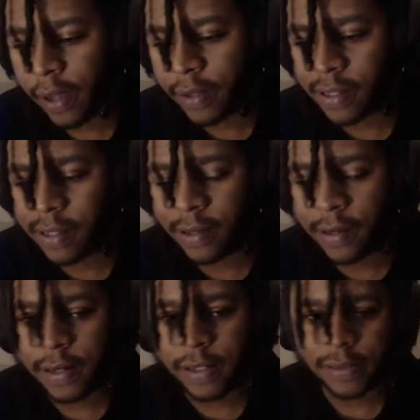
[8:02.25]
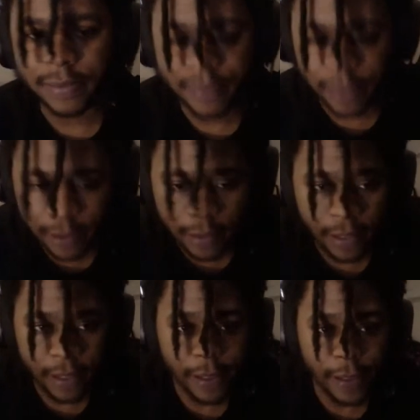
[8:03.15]
I think,
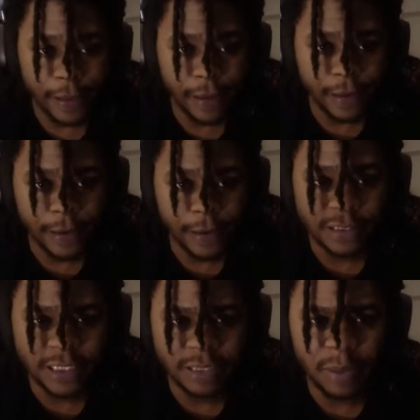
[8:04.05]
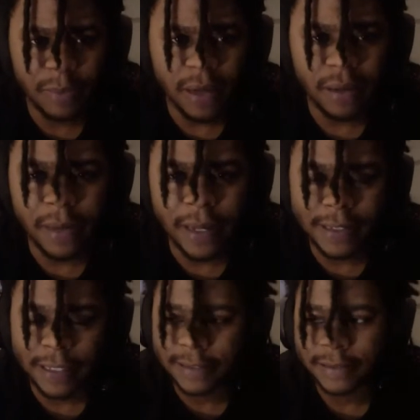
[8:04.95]
and it just needs to be better, man.
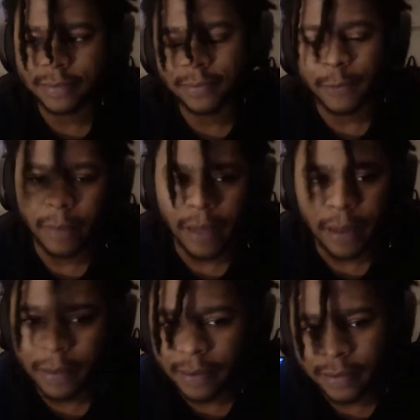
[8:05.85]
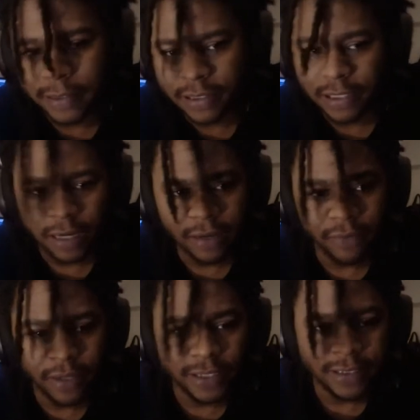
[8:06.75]
Like, come on, man, $60
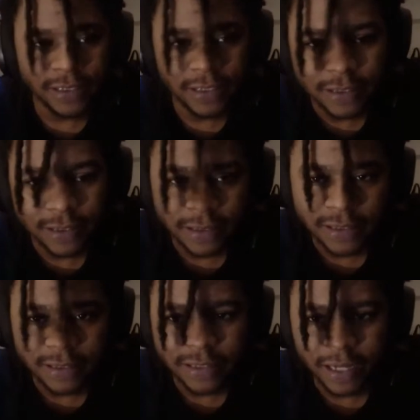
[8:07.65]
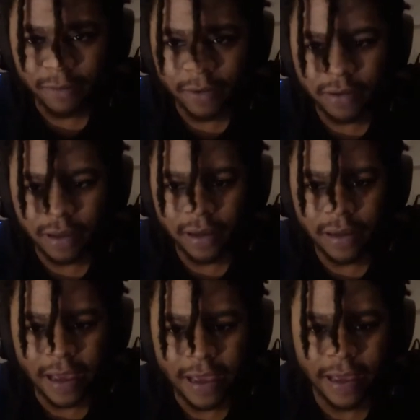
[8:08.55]
for this. This is not with it.
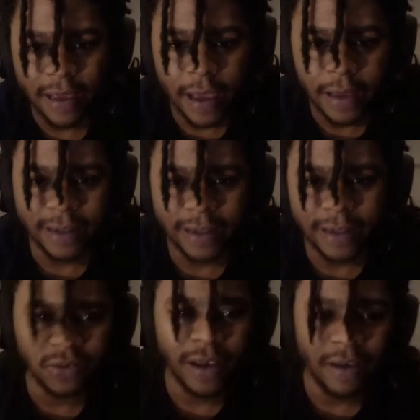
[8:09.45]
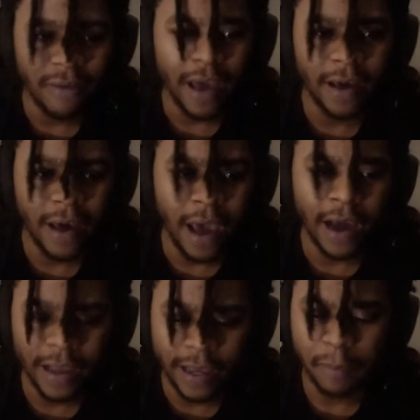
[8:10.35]
And I still have
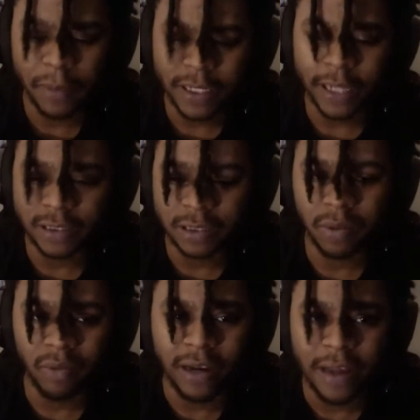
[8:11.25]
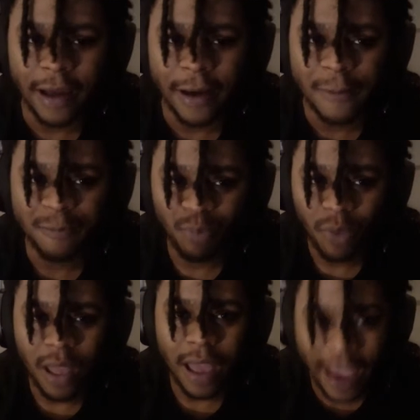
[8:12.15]
high expectations. But right now,
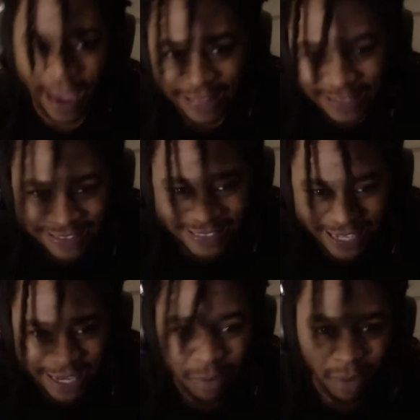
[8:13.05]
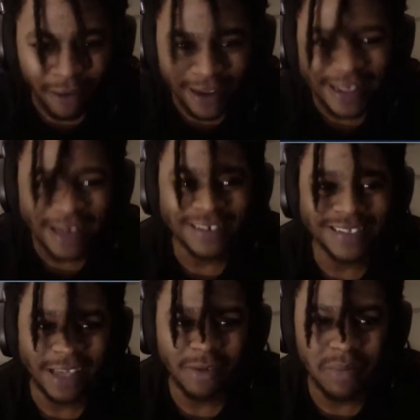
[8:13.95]
I hate to say it, but right now
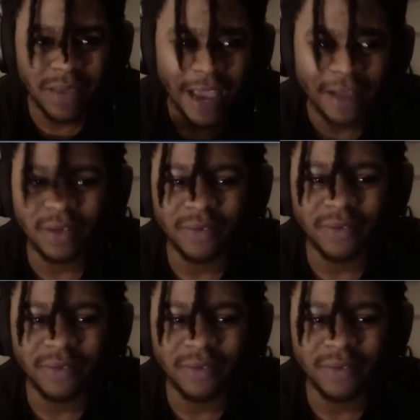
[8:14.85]
it's giving me Anthem